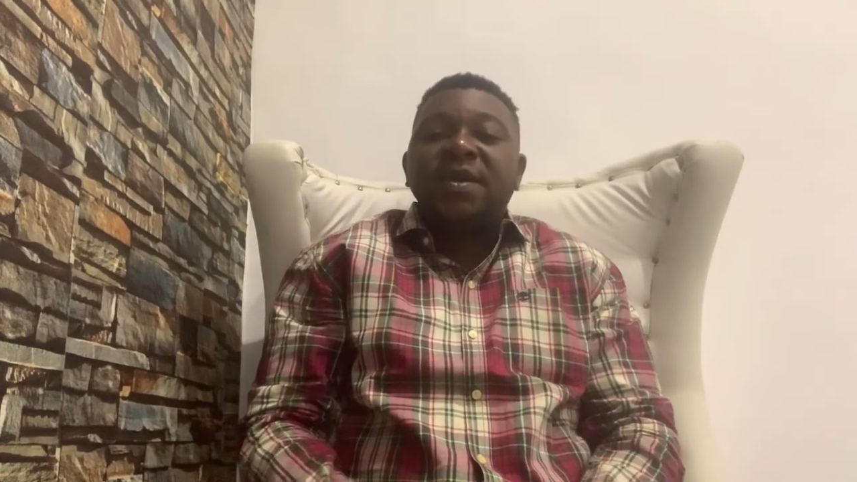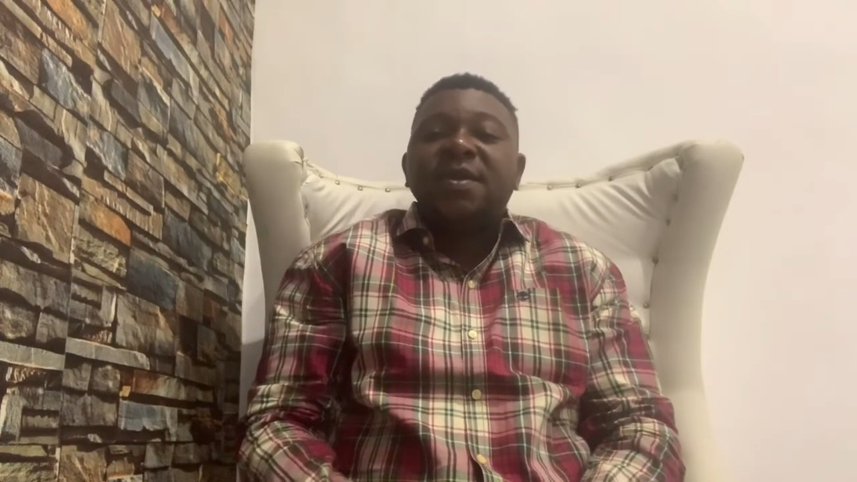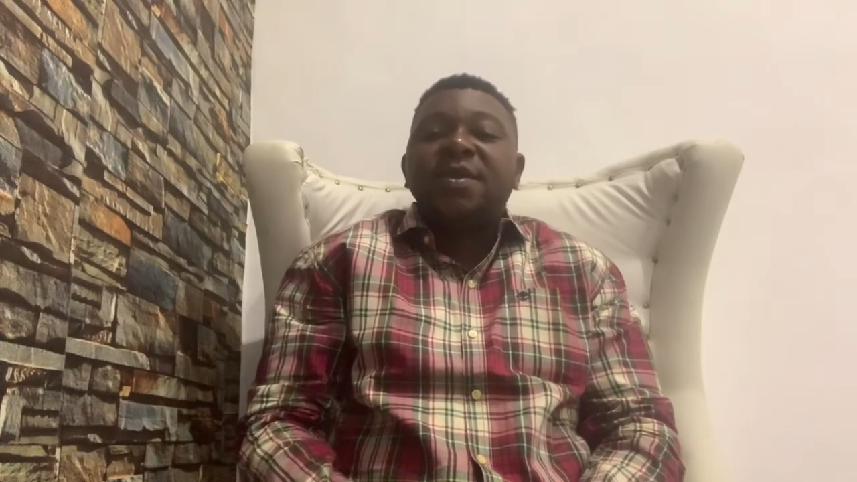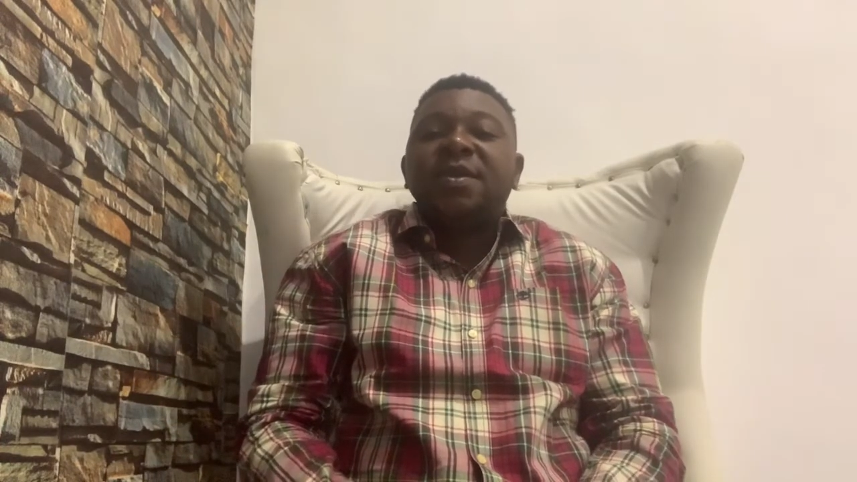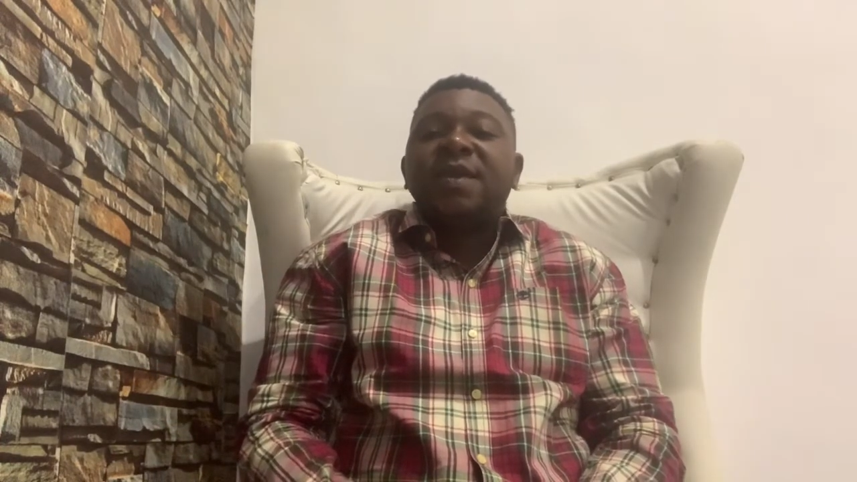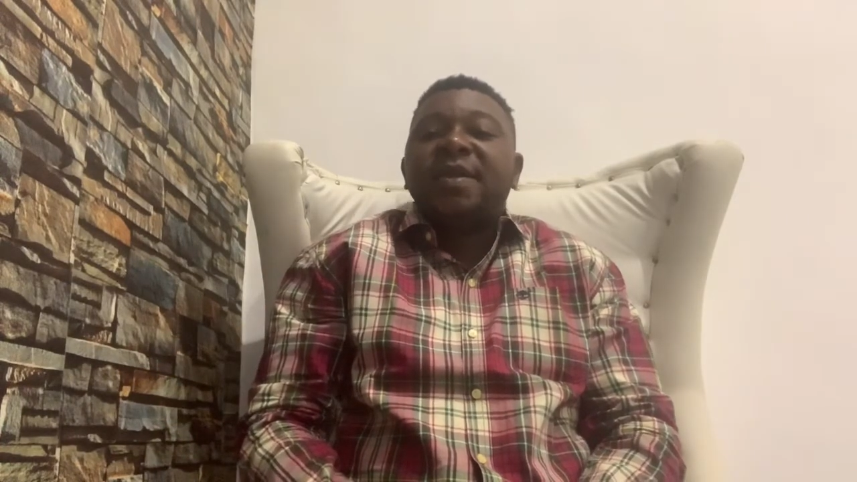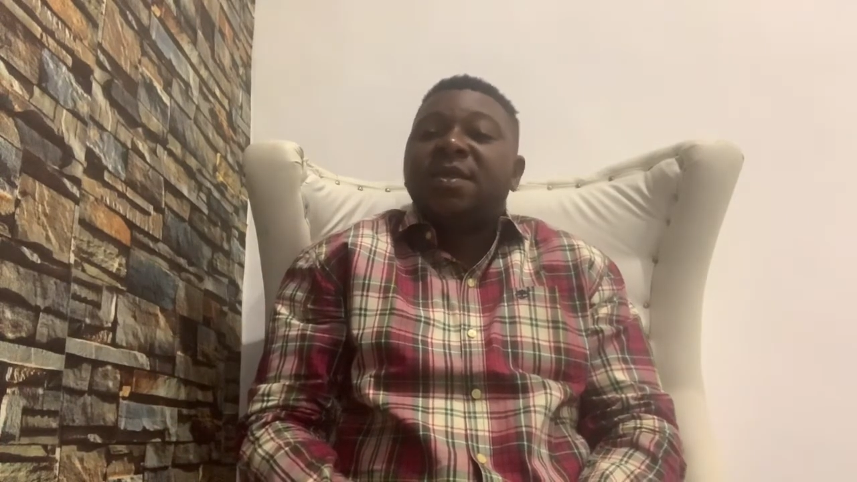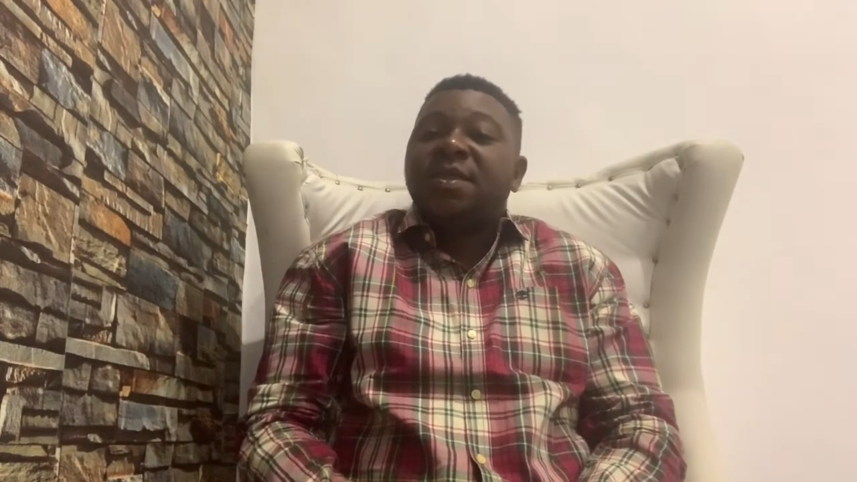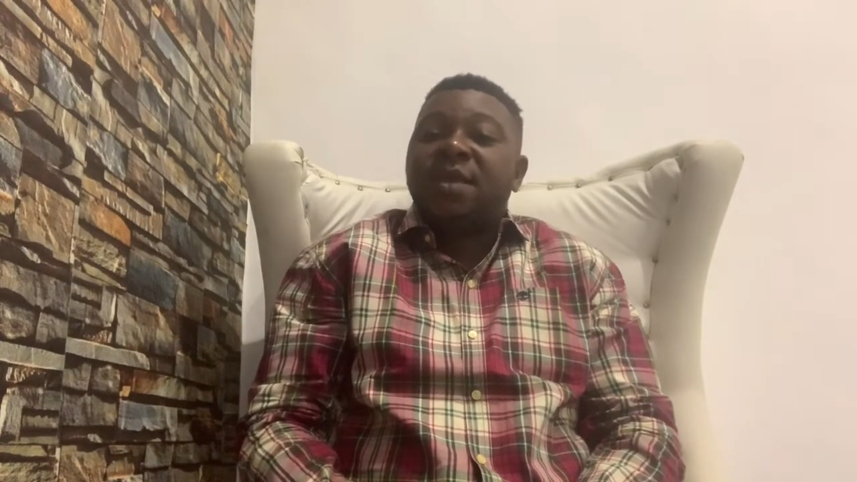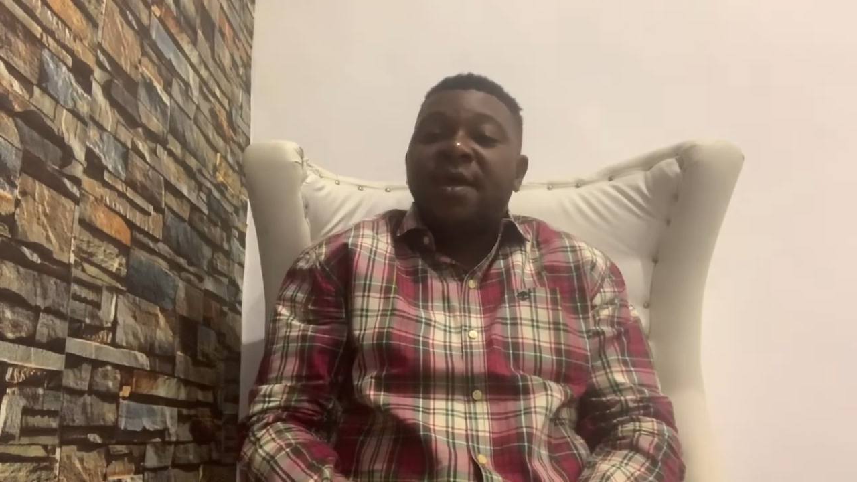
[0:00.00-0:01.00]
in the
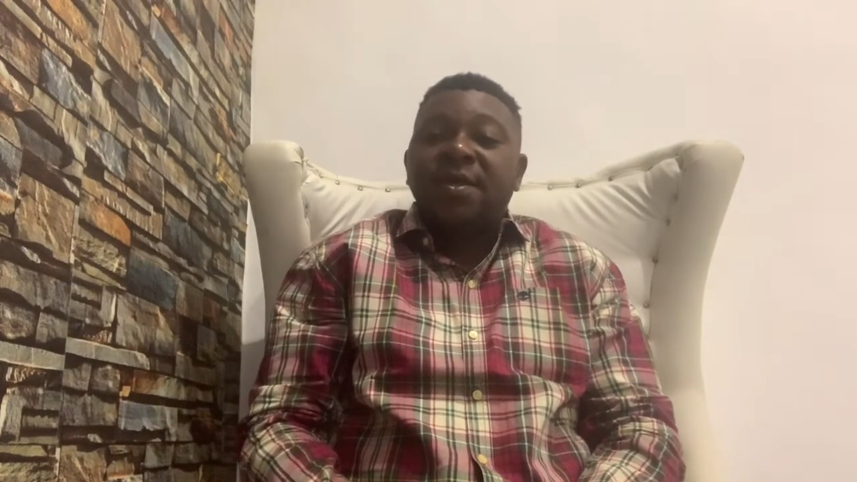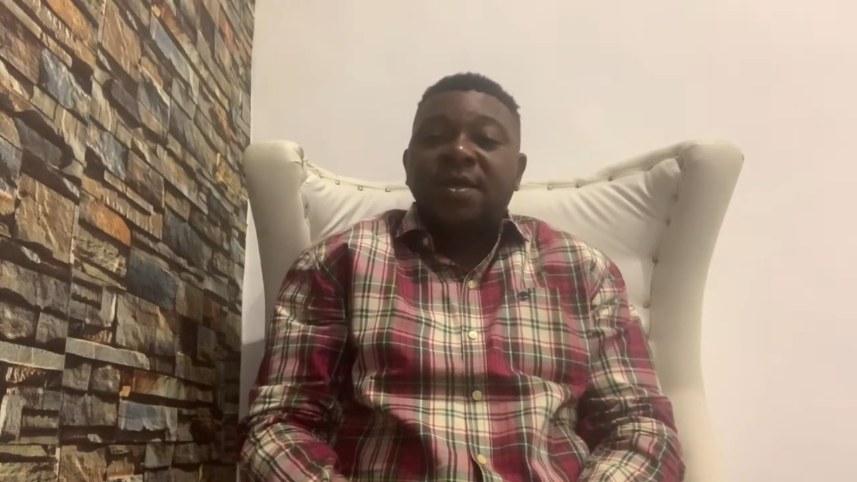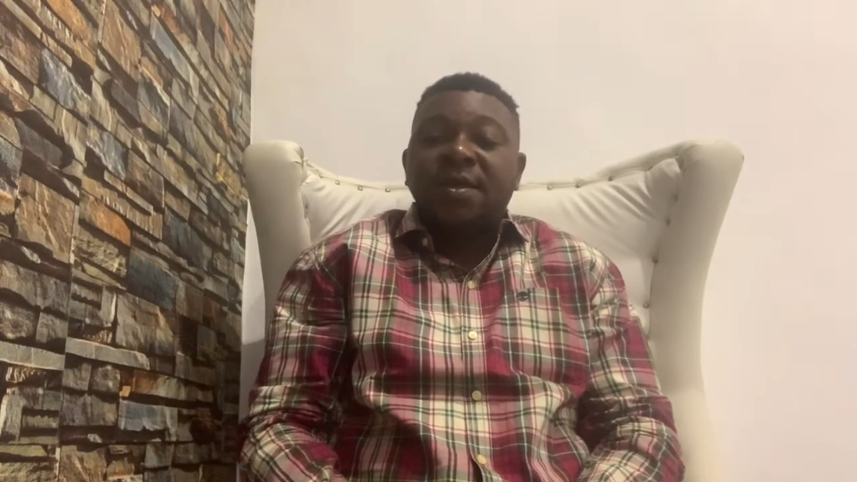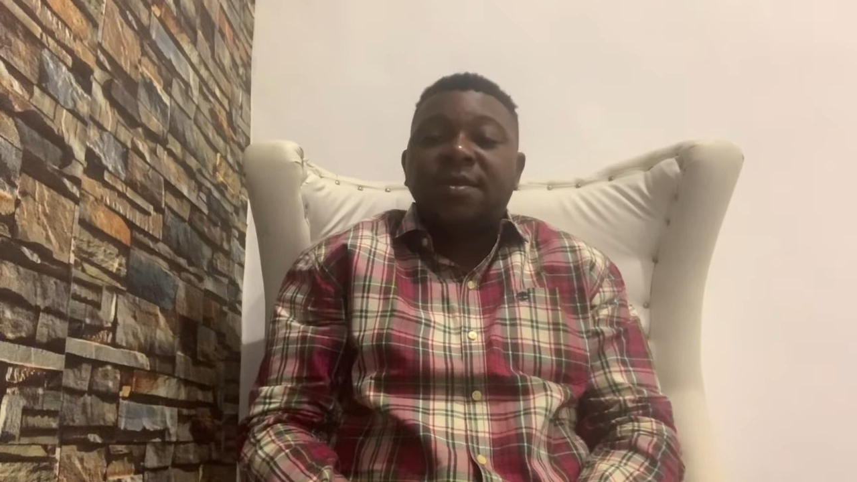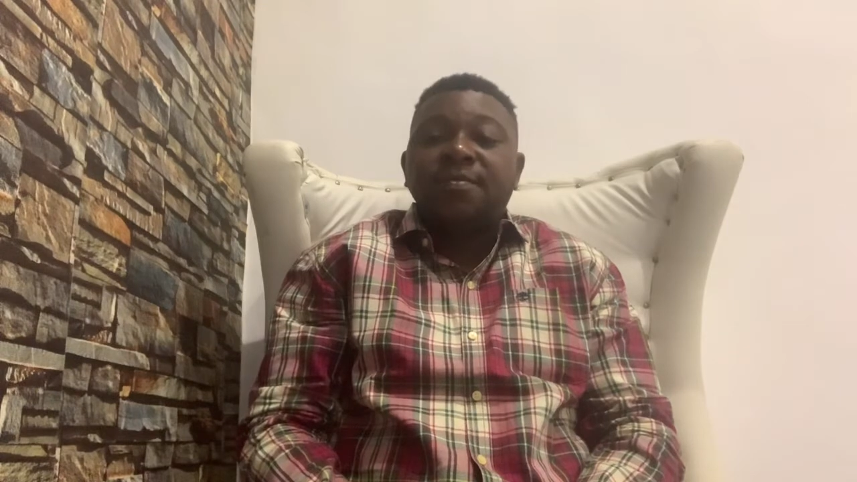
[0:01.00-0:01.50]
1930s